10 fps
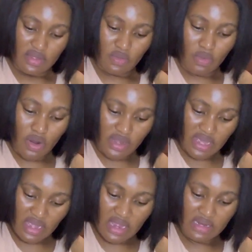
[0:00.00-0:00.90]

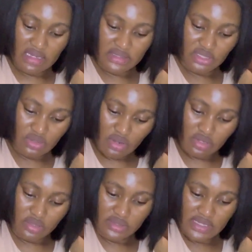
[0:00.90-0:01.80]
working it in
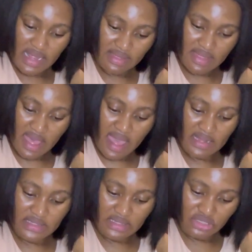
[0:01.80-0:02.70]
circles like that, and